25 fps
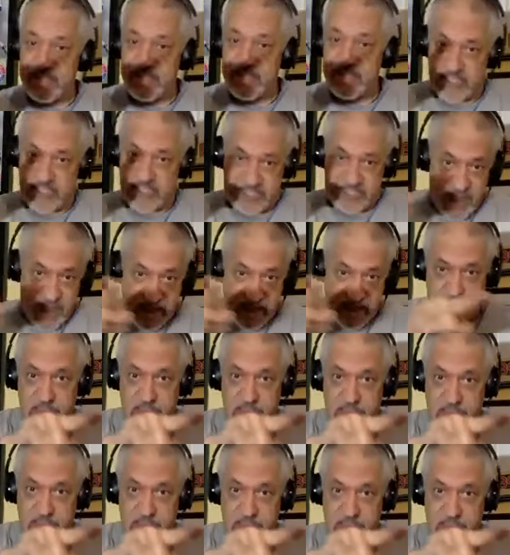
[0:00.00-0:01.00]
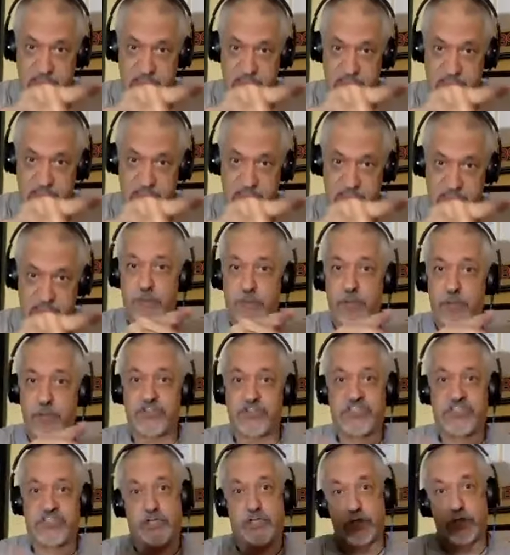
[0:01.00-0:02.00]
Stayed there in the
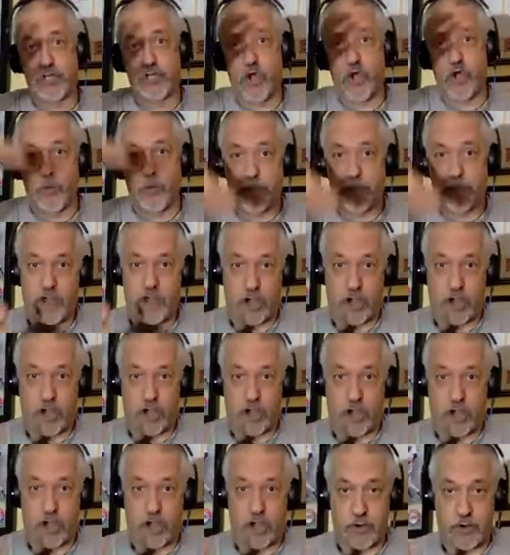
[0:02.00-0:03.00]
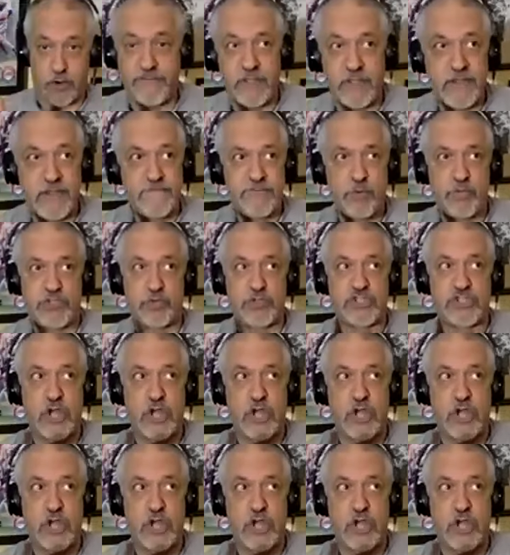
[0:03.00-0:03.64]
bubble till Loma arrived,